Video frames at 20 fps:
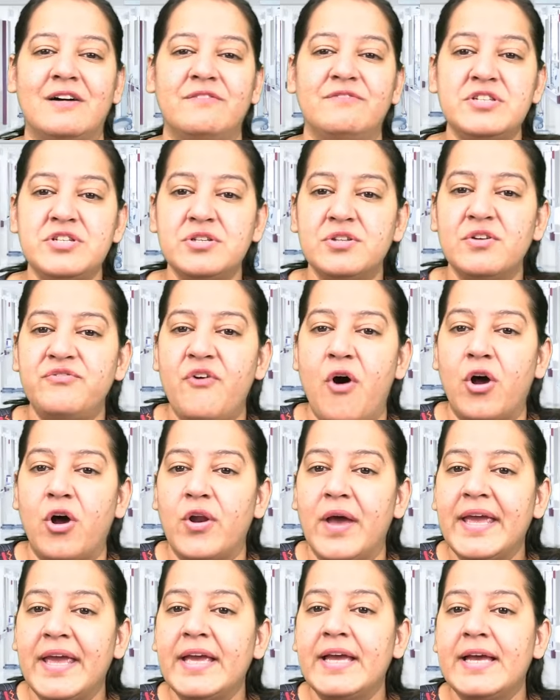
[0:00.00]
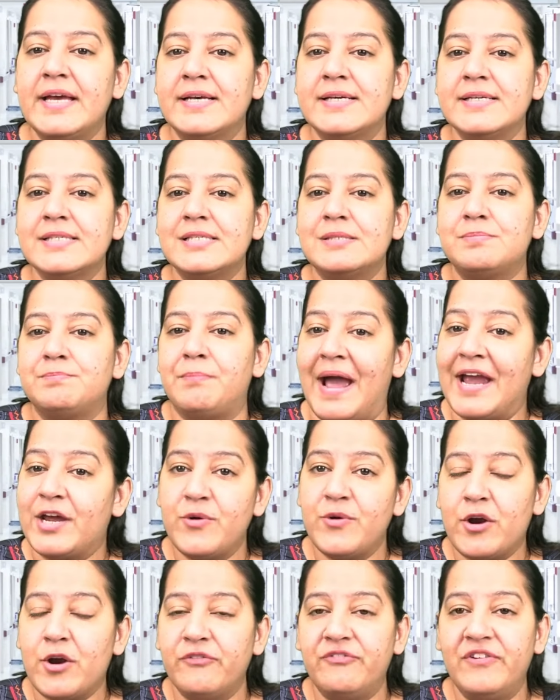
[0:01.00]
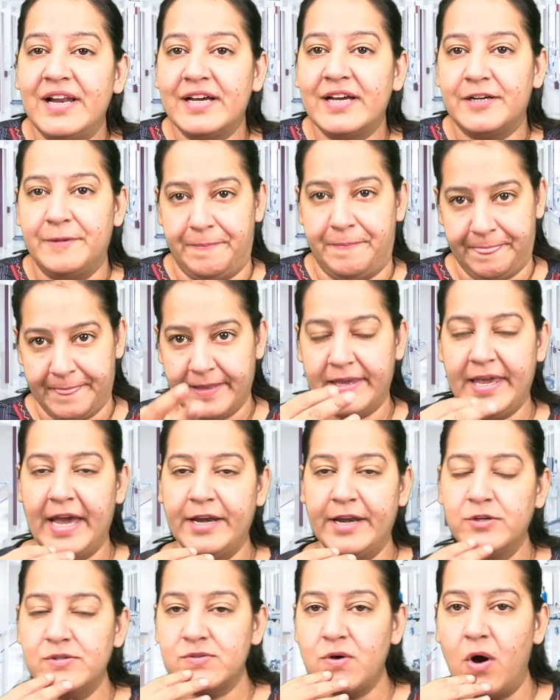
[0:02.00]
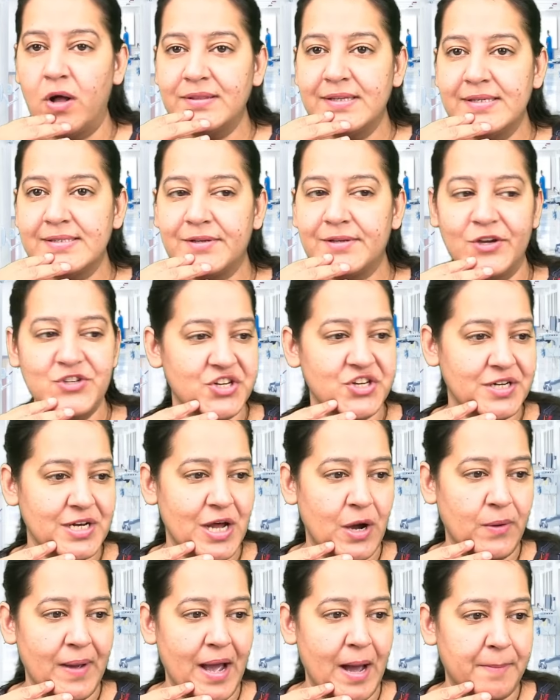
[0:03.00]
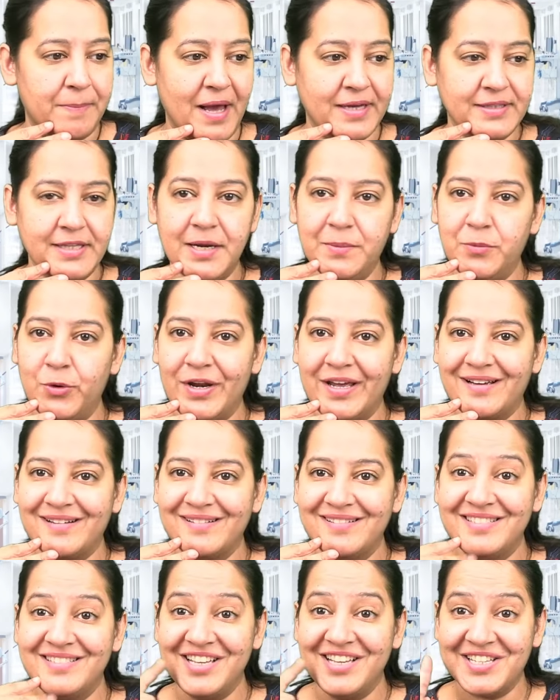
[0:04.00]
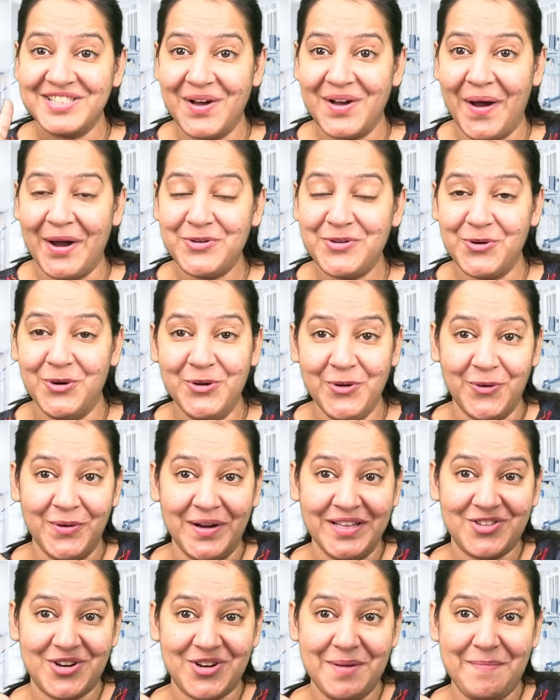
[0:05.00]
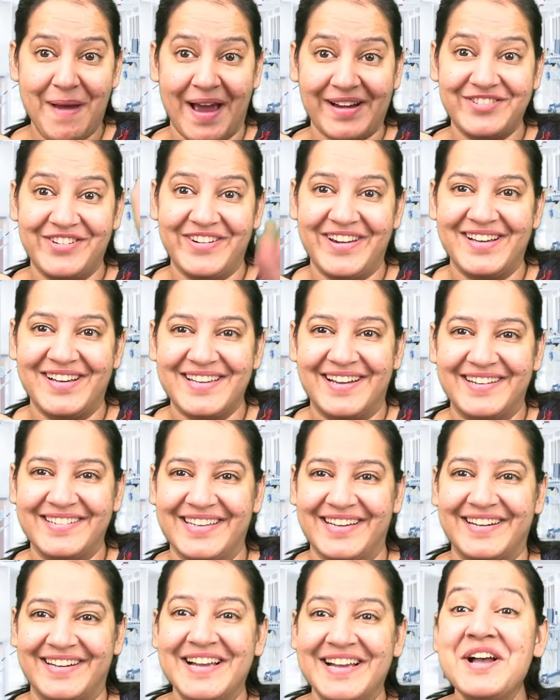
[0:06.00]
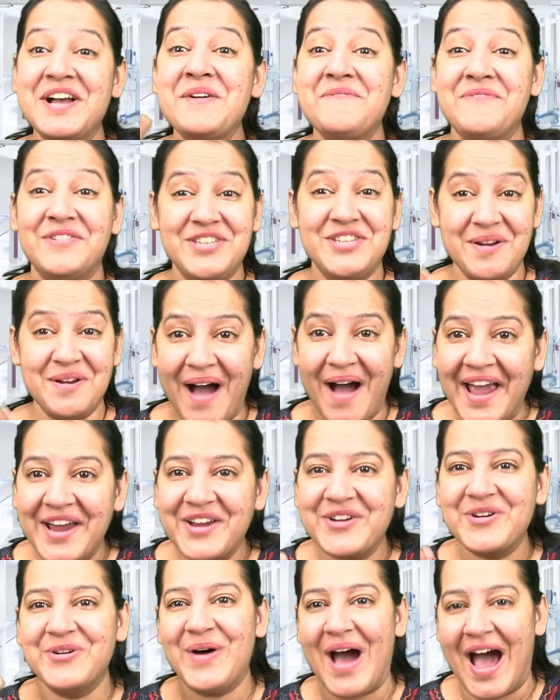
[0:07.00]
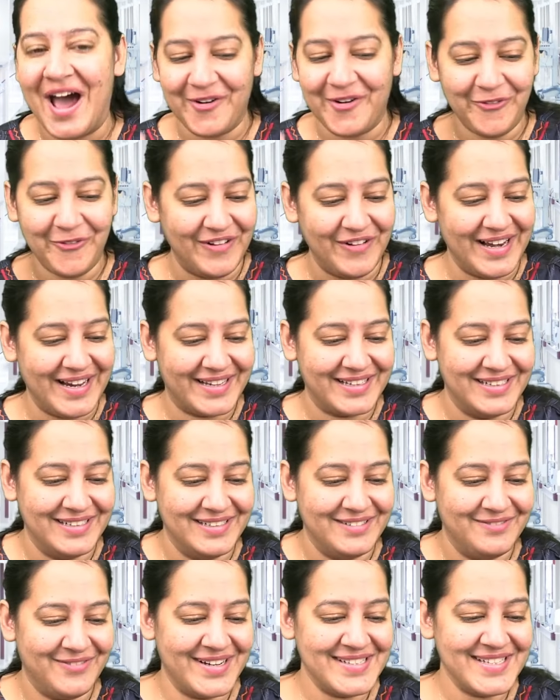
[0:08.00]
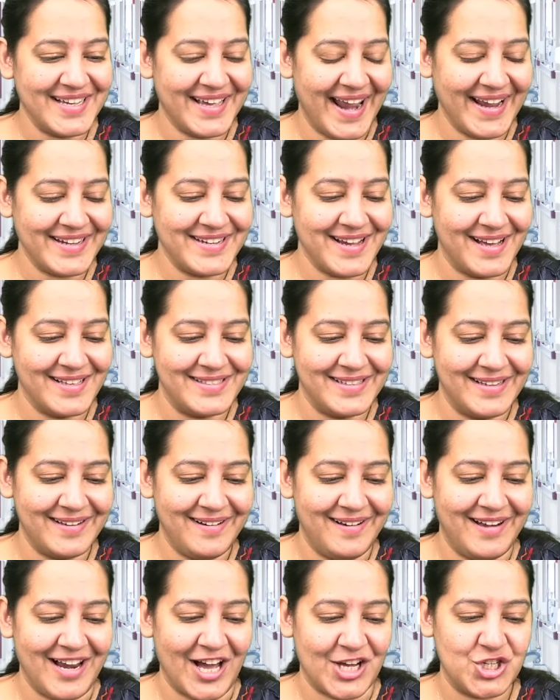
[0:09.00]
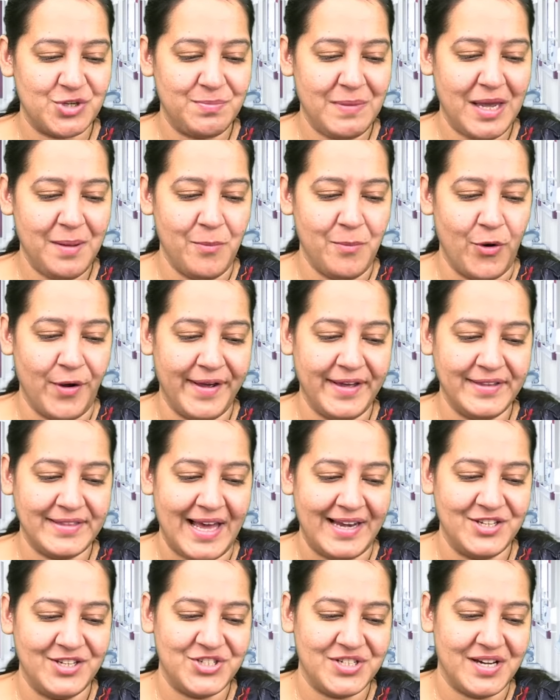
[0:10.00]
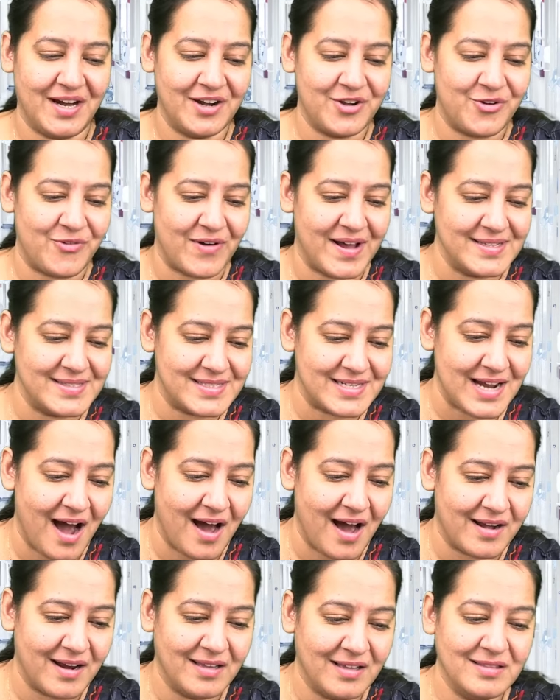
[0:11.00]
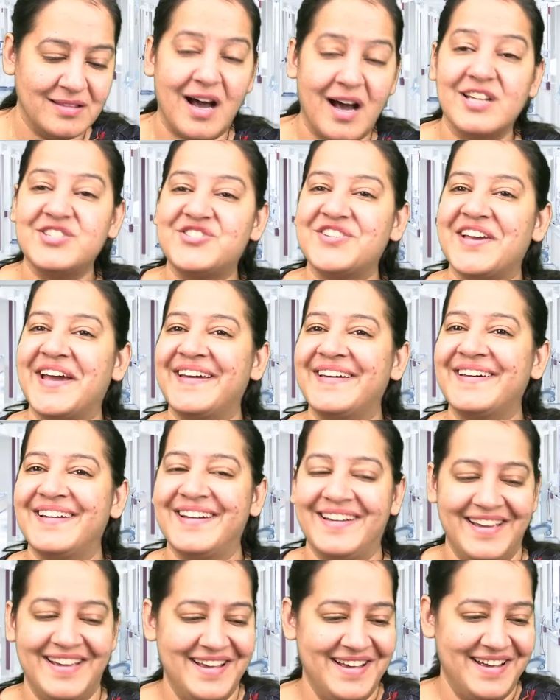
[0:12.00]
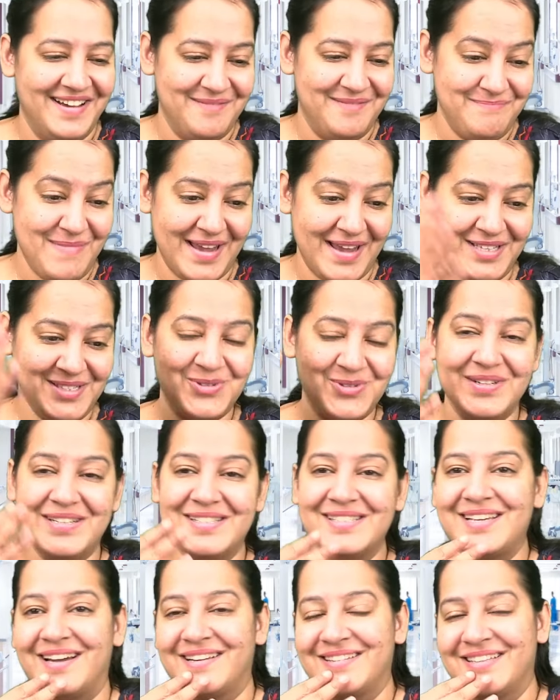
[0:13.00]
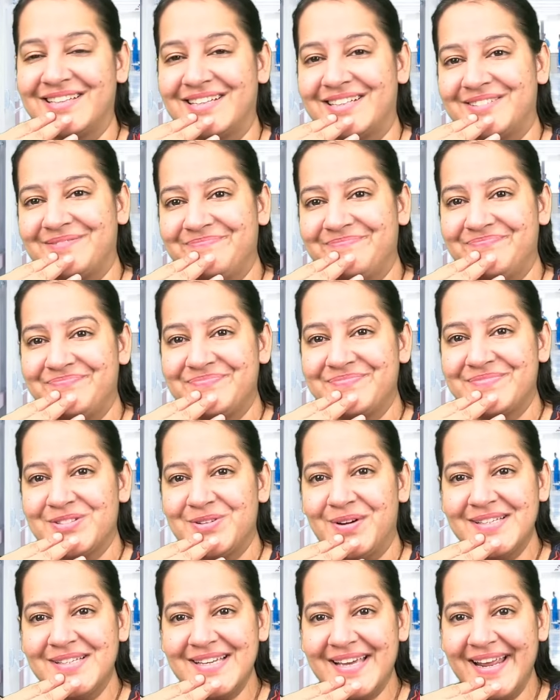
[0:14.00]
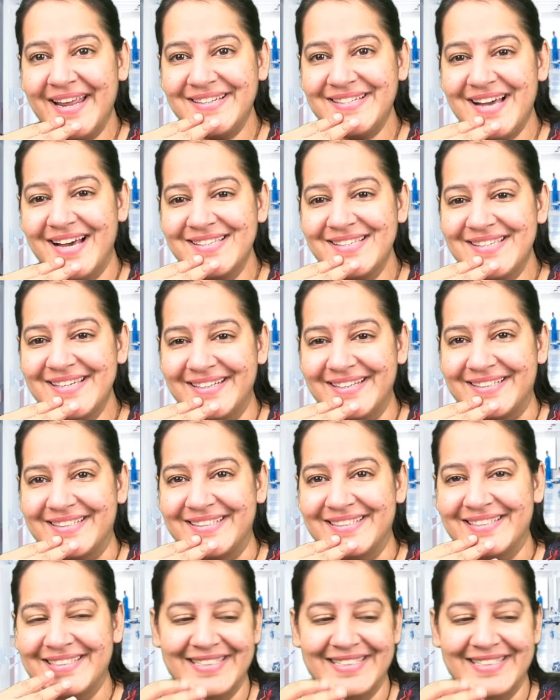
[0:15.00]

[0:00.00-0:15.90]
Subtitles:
Which of the following is microaerophilic? Can you solve this question now? Apply the mnemonic. Just now I told you only 3 bacteria are there, which are microaerophilic. What is the correct answer? Lakshmi, Mohit, Alicia, Trust, Anand, Ajay. Many students are there. What is the correct answer?